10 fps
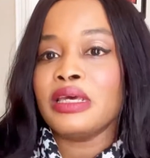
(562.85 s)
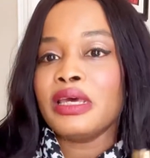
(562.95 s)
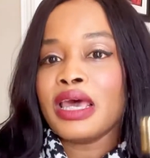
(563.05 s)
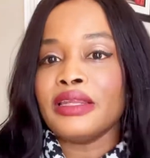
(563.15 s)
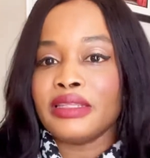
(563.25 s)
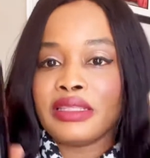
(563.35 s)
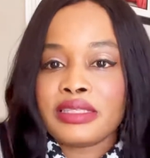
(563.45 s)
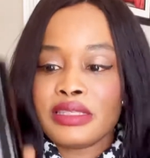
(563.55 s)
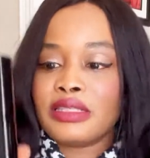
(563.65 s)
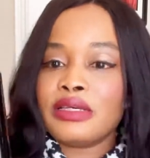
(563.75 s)
And this
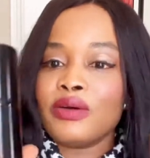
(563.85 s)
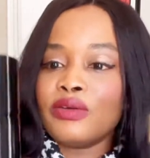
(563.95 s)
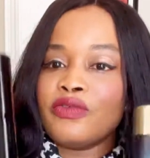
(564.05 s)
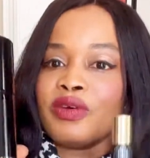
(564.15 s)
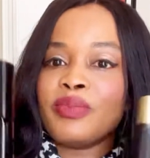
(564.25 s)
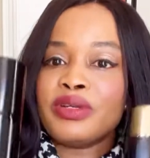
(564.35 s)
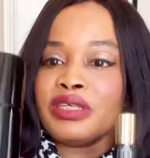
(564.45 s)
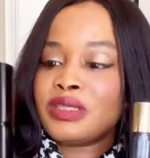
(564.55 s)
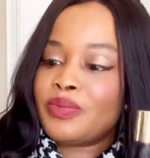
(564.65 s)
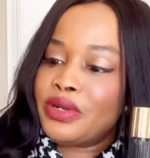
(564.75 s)
is the all over body
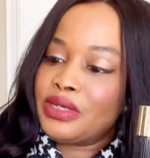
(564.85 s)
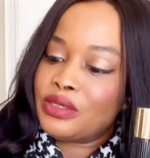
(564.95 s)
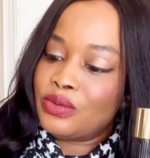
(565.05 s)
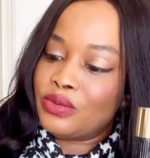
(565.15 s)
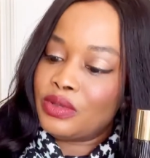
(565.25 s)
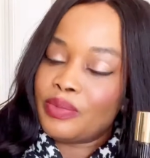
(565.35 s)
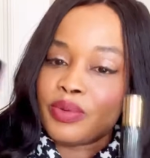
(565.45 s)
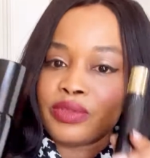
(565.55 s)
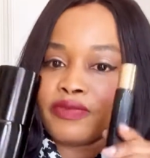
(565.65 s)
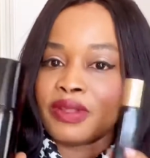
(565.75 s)
spray. So the
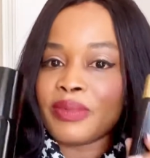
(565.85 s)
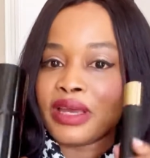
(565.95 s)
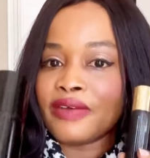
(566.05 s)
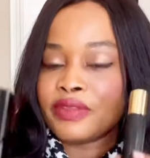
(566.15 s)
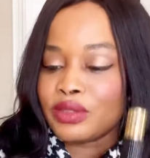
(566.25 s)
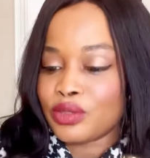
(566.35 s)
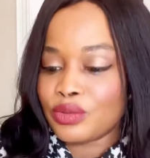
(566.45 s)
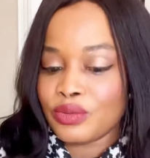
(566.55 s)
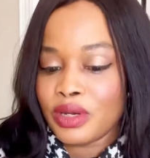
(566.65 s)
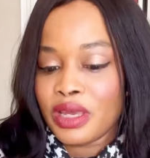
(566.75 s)
both of them, I have the
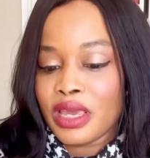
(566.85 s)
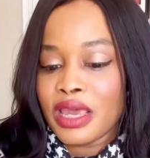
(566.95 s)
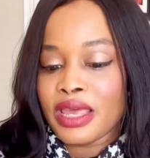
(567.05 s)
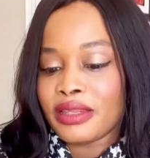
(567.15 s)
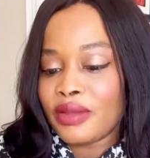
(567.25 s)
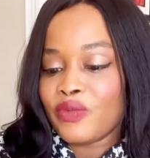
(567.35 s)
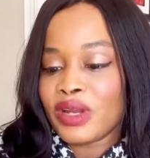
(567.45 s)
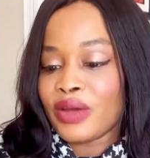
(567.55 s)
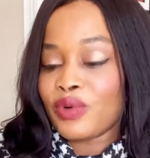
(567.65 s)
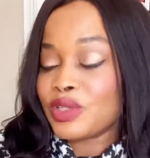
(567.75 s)
two. And then when I
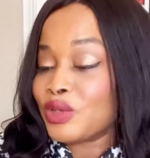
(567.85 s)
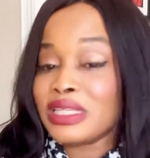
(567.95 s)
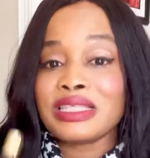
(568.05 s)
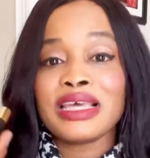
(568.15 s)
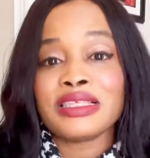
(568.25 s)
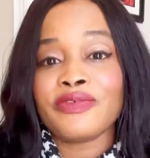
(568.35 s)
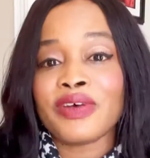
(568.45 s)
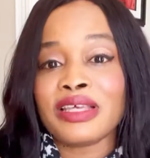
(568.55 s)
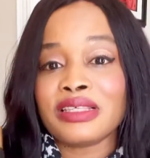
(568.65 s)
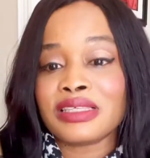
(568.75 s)
want to intensify
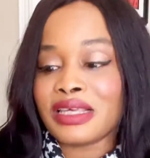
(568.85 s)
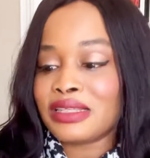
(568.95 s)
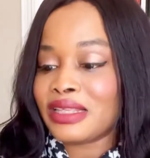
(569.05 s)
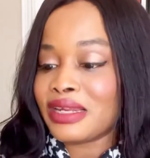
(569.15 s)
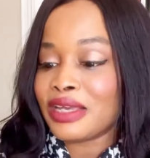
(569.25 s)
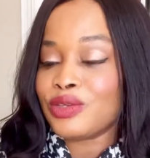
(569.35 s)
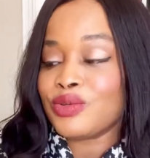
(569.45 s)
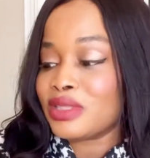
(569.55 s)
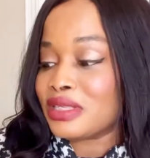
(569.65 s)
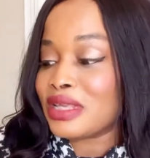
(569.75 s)
the scent, then I use
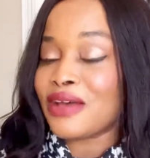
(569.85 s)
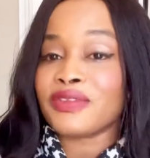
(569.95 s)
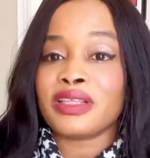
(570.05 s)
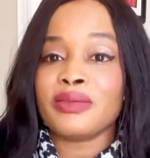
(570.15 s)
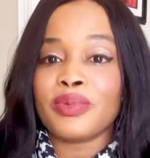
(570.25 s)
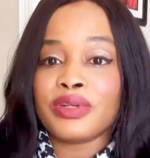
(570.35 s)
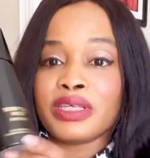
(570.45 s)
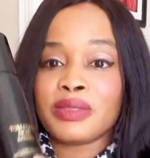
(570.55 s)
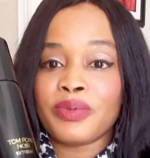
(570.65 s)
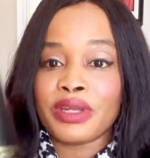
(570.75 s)
this after the body
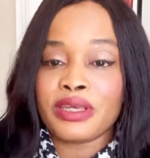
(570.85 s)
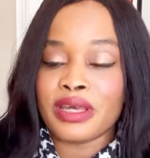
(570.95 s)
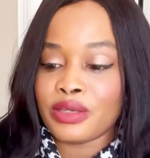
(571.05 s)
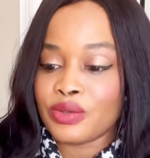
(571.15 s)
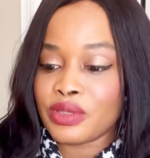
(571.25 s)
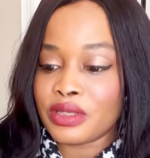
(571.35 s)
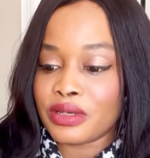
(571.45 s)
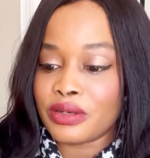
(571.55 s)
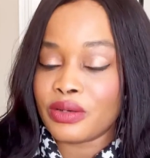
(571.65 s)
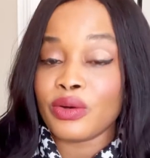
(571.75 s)
spray. I use the
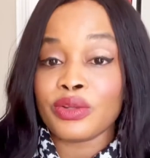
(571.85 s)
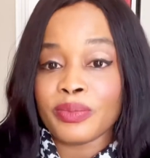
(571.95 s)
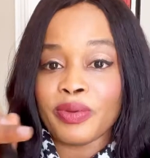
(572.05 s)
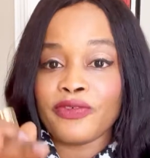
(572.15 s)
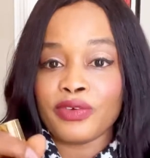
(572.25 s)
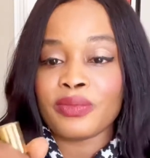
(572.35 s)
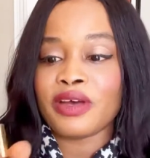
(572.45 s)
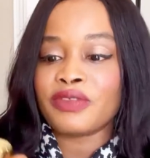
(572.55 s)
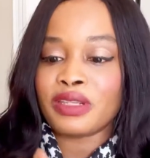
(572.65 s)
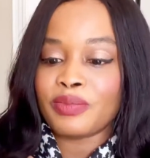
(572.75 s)
eau de perfume
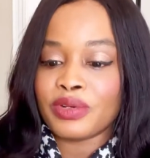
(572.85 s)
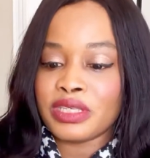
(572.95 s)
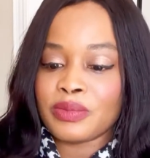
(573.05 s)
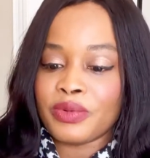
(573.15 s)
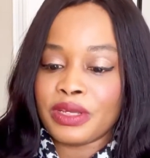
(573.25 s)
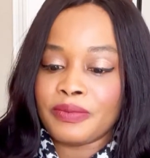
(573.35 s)
after the body spray.